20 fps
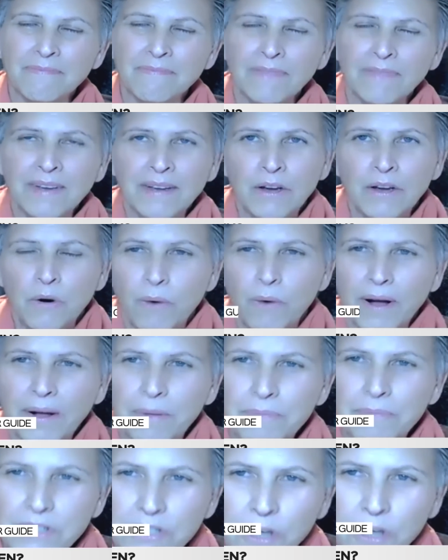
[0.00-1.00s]
Well, so
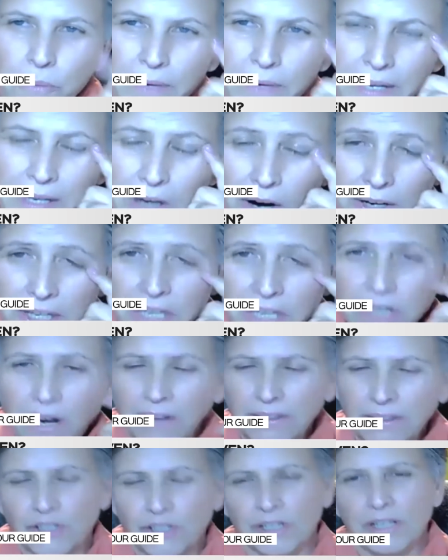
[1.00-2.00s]
in
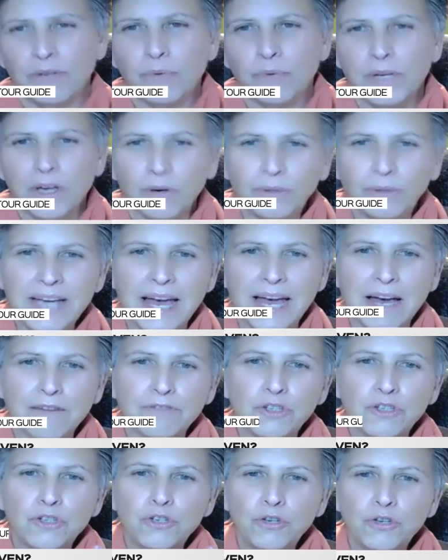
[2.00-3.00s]
archaeology, we only have
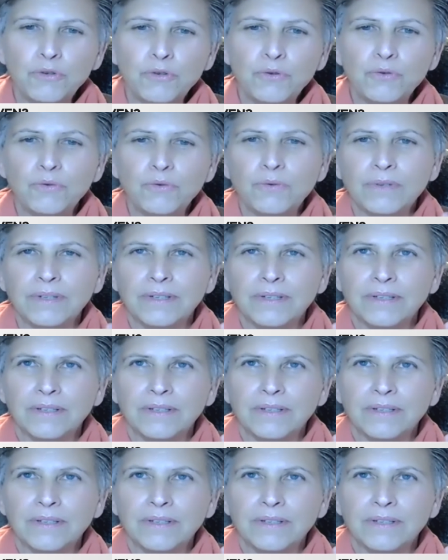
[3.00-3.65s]
two